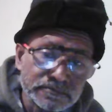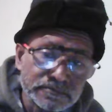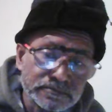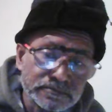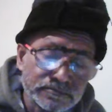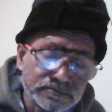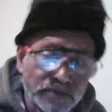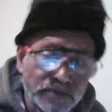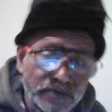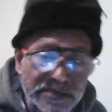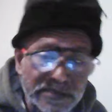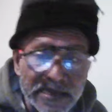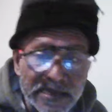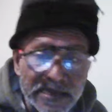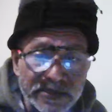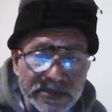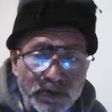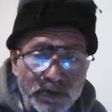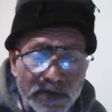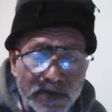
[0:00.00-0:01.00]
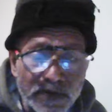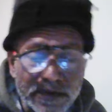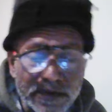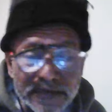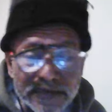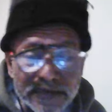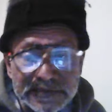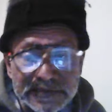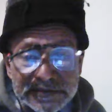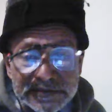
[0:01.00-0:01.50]
But I know I got
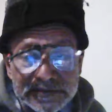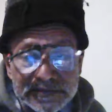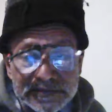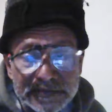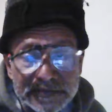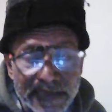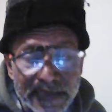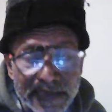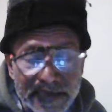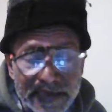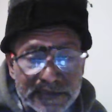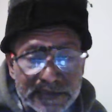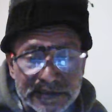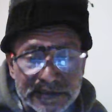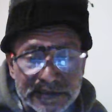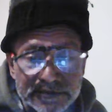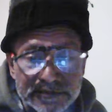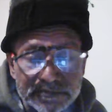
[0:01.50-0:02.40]
eggs.